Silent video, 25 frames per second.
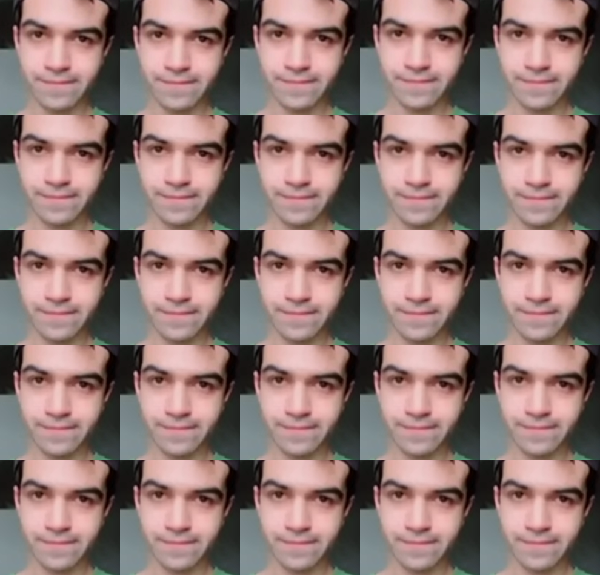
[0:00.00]

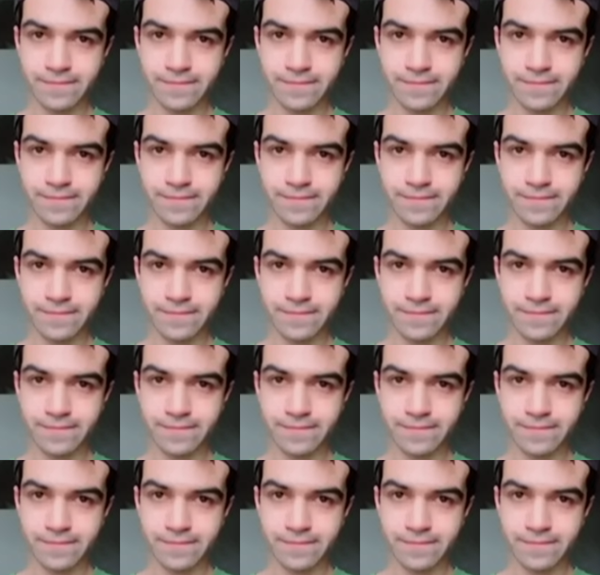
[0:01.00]

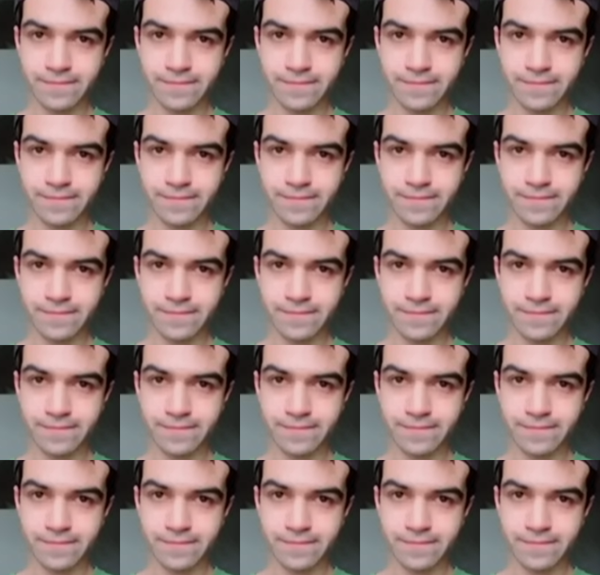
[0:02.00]
This person isn't speaking.